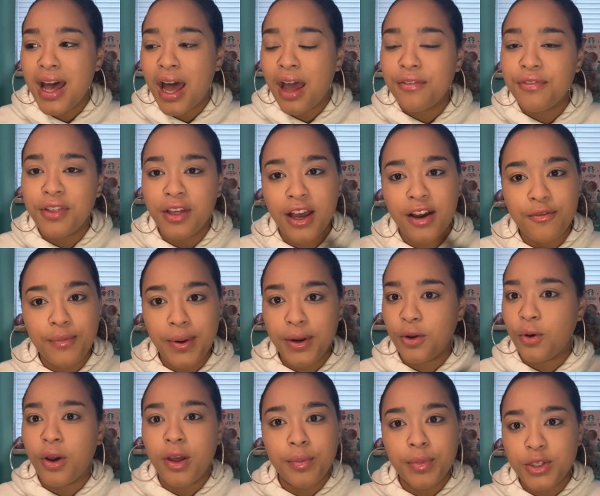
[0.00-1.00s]
I feel like I've been
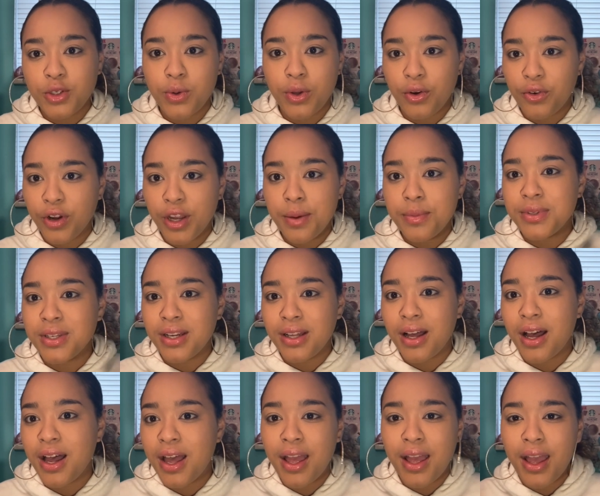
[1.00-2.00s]
going between creams
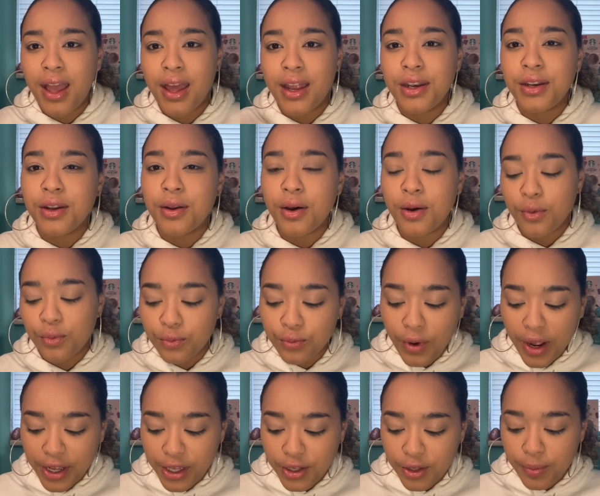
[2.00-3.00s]
and
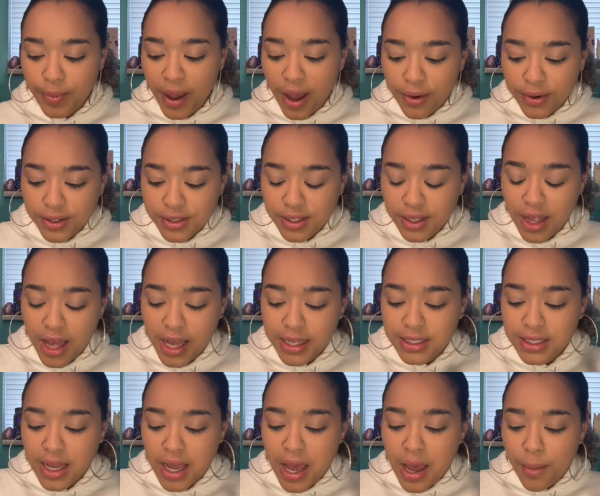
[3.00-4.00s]
regular powders a lot,